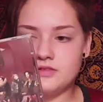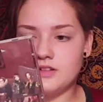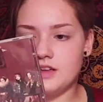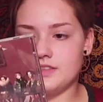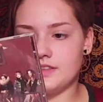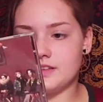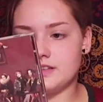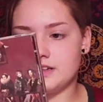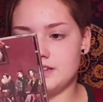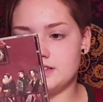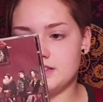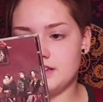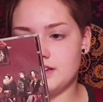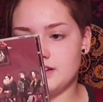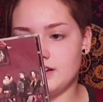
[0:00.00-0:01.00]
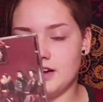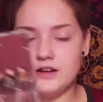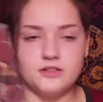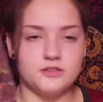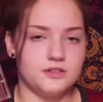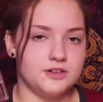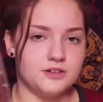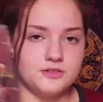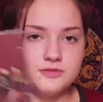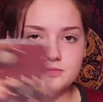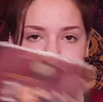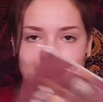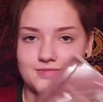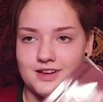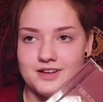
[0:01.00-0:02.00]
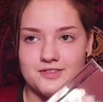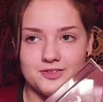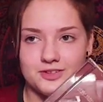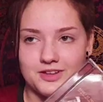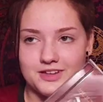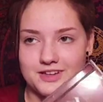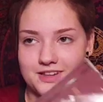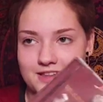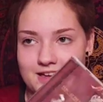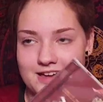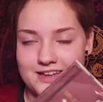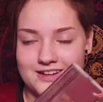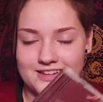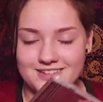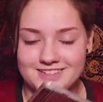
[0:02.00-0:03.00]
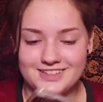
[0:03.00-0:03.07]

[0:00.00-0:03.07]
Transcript: I think that's how you say it. I don't know. I never looked into that.